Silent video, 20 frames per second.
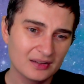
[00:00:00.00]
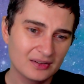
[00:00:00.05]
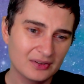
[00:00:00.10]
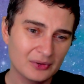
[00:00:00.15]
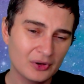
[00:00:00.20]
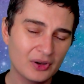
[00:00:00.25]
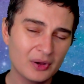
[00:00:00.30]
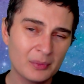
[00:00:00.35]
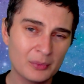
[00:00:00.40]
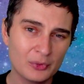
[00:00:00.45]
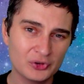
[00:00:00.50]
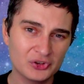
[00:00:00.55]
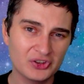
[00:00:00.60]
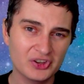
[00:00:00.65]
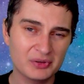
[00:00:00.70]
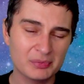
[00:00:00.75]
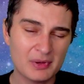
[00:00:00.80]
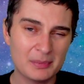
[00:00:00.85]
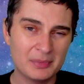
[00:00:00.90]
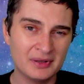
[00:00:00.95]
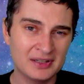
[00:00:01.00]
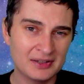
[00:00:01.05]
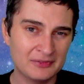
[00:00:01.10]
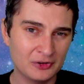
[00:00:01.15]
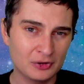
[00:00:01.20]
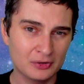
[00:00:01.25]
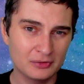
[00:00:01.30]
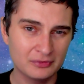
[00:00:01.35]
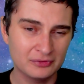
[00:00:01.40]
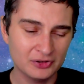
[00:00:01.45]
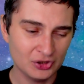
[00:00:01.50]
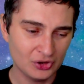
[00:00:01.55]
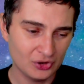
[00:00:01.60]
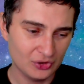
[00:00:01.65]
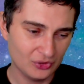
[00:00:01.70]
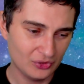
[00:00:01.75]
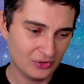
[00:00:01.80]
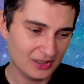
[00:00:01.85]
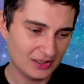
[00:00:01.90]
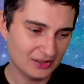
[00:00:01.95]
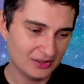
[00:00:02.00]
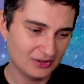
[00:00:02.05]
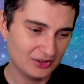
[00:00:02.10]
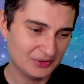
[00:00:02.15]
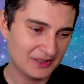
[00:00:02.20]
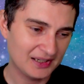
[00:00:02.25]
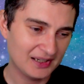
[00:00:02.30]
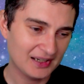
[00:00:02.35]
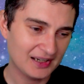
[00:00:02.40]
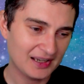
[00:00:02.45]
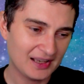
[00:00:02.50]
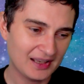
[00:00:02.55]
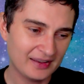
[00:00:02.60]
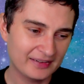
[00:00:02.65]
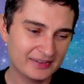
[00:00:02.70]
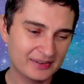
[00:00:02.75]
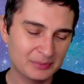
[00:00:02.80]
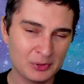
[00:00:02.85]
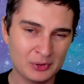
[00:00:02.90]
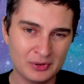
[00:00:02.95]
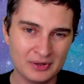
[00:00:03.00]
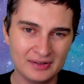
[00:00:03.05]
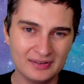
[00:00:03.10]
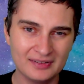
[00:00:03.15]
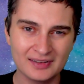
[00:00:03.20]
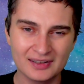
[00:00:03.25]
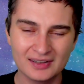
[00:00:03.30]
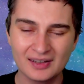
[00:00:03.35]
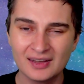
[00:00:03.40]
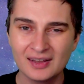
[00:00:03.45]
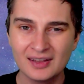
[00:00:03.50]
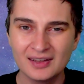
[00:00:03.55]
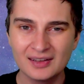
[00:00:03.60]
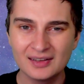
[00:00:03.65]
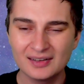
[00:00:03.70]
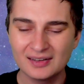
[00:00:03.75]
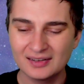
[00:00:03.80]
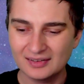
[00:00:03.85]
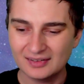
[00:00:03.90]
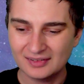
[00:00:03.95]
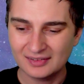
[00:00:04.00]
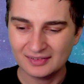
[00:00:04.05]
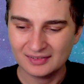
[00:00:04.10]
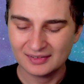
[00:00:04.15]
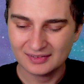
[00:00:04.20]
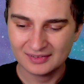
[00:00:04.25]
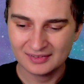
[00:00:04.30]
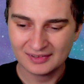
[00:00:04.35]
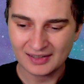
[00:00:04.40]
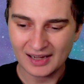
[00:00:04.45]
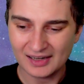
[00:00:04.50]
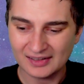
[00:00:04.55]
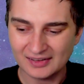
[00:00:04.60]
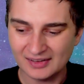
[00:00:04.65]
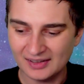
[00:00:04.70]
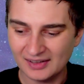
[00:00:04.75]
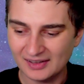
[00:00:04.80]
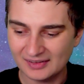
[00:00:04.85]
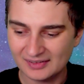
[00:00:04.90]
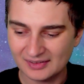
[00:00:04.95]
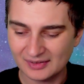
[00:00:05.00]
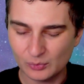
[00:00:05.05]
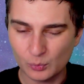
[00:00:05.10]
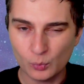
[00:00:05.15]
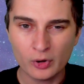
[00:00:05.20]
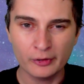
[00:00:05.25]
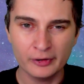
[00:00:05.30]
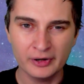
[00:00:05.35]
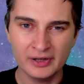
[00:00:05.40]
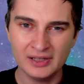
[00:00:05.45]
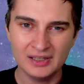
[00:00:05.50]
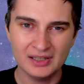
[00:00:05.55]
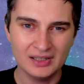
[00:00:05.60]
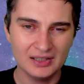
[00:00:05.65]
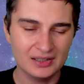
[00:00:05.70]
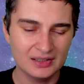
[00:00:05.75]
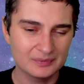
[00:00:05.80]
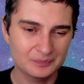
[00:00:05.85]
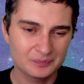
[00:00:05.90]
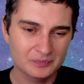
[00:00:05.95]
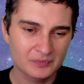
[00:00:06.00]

So emotions might be difficult for you, and you might experience like sadness and worry,